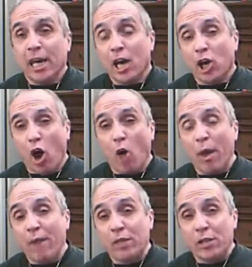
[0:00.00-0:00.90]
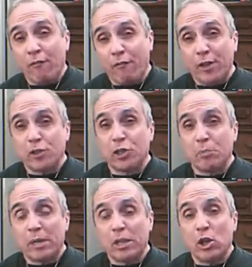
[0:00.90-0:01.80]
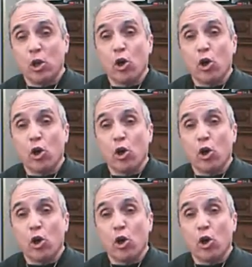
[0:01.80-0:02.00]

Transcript: and go after the fishermen